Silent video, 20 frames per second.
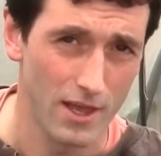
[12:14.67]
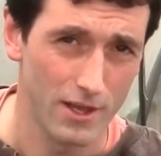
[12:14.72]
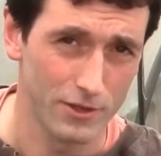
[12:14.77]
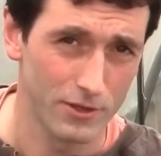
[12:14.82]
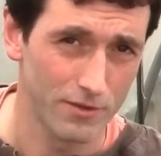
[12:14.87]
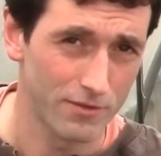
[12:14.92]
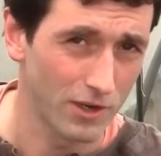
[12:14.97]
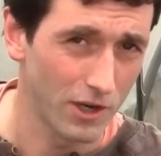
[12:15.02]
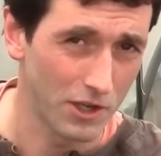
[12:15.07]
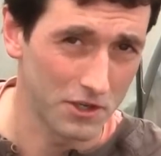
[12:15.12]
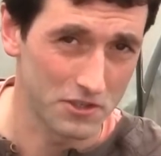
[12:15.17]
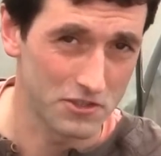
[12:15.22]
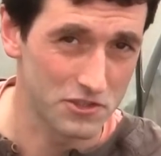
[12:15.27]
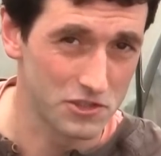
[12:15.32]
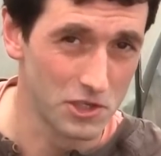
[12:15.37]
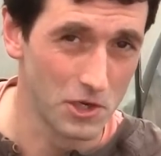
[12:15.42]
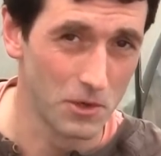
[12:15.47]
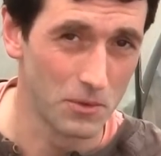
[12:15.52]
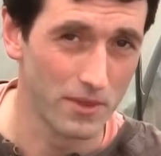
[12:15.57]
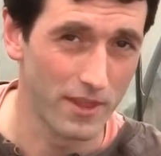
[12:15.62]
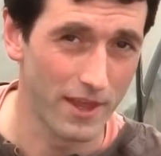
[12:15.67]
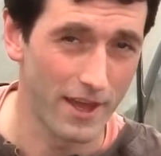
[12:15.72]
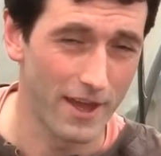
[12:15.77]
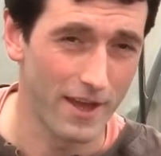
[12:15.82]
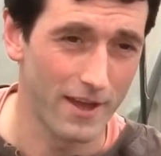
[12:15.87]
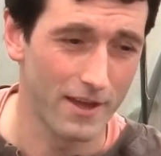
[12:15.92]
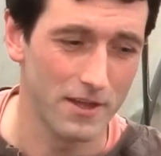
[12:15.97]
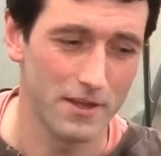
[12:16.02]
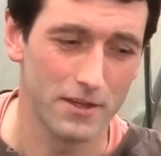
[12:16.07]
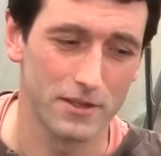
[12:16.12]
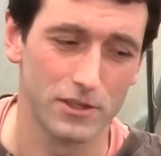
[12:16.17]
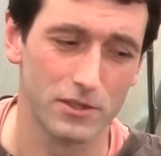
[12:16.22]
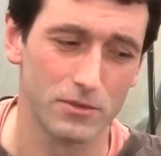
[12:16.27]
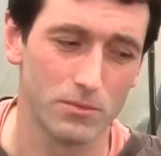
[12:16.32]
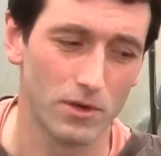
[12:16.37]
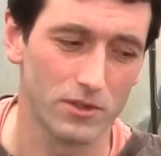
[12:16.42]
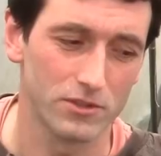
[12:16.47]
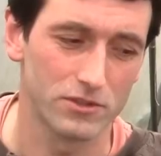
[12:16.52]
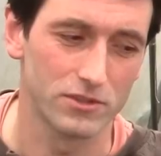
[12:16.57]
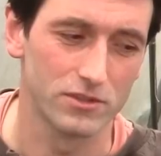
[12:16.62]
you have a lot of snow there, you
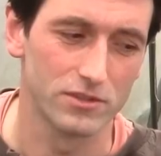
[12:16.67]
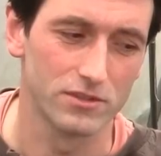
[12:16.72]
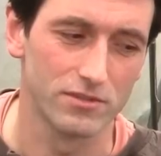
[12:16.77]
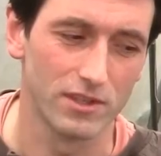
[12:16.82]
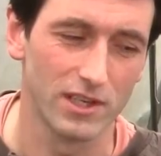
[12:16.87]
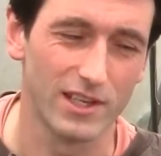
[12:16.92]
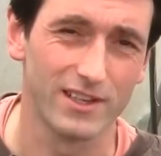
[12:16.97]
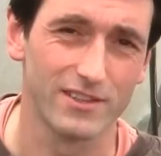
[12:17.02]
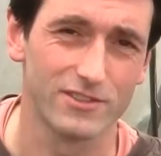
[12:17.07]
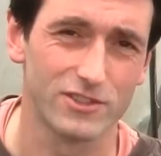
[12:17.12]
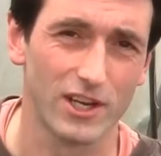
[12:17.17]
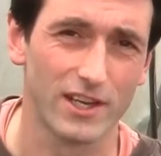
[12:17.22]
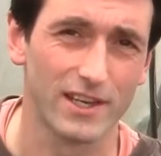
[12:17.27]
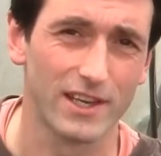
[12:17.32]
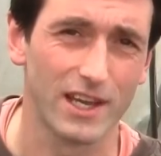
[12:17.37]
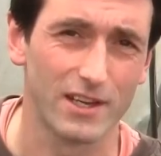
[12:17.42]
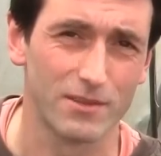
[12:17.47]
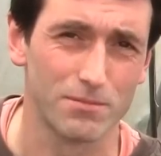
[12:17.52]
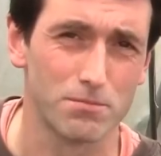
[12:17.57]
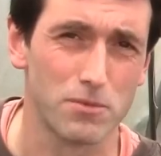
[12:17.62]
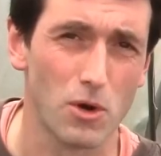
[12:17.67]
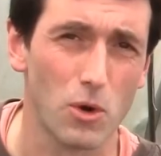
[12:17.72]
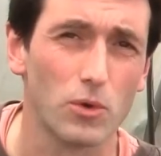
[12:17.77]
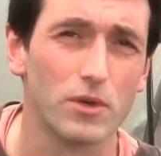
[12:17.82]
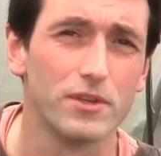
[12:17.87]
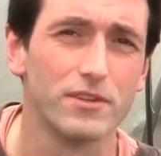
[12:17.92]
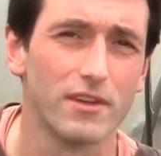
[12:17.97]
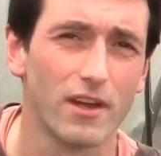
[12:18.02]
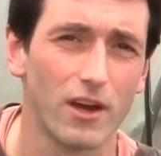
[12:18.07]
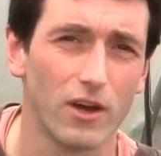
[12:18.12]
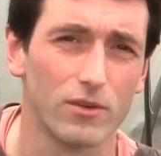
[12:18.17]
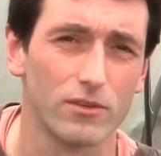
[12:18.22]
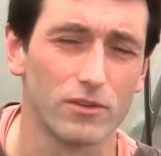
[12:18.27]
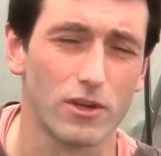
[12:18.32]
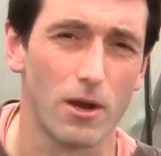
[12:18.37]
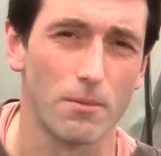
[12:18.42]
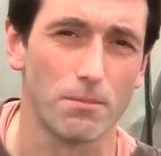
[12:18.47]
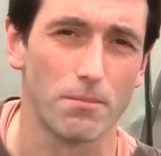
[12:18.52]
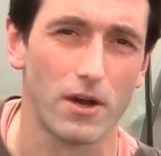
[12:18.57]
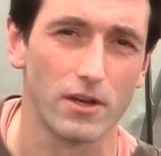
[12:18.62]
want to really try and get broken down
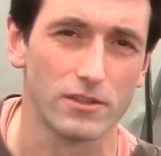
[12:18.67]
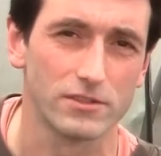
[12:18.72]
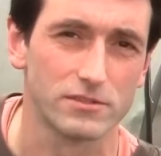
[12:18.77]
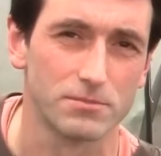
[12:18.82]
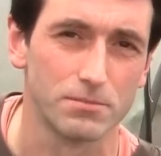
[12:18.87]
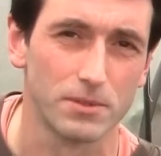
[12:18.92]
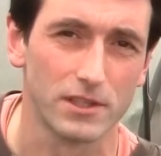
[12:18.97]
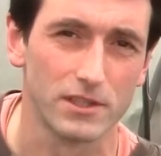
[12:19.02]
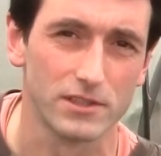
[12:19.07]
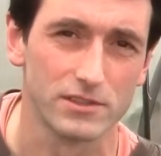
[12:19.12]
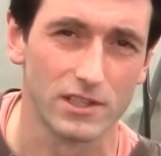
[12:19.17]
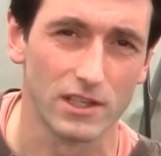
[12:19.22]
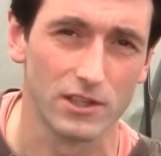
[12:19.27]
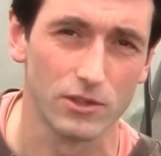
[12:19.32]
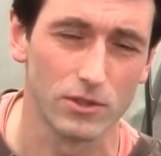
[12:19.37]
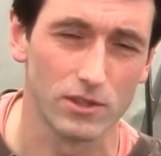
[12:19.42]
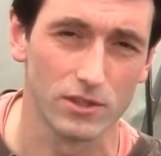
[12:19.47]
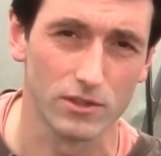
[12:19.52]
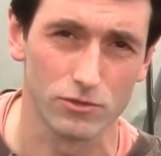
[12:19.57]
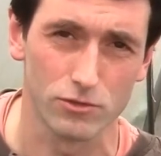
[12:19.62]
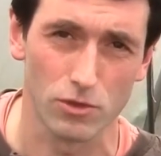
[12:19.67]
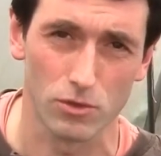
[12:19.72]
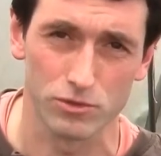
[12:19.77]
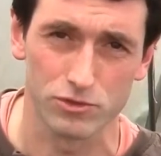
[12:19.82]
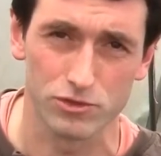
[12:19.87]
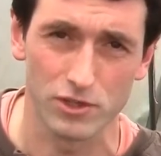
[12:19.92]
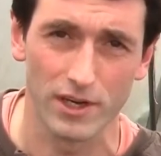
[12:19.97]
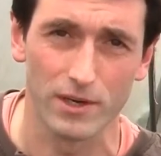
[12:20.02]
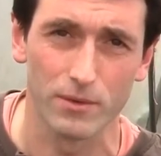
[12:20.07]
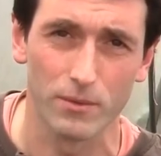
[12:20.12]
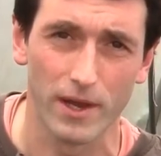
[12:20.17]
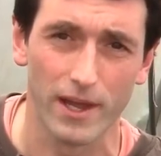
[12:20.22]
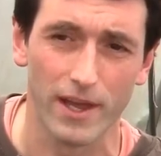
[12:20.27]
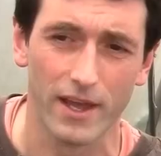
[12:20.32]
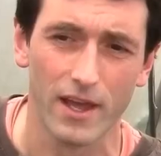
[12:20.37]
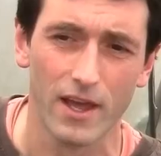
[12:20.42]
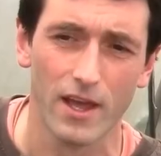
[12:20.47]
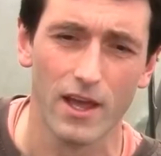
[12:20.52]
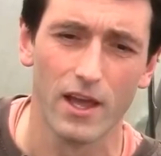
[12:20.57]
compost, because then you can grow straight away.